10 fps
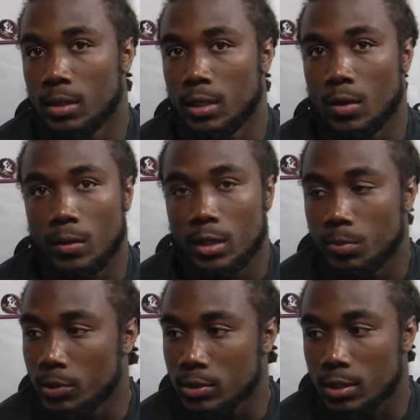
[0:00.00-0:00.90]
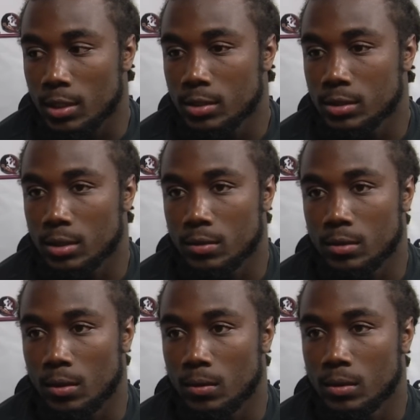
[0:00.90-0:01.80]
He going to keep pushing us. And, you
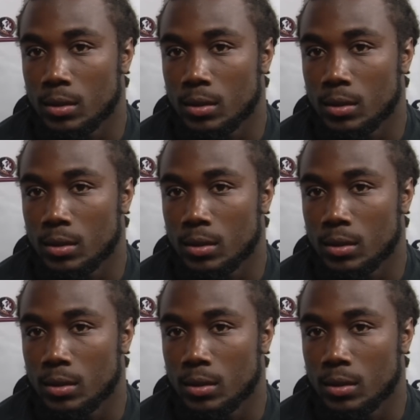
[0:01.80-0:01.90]
know,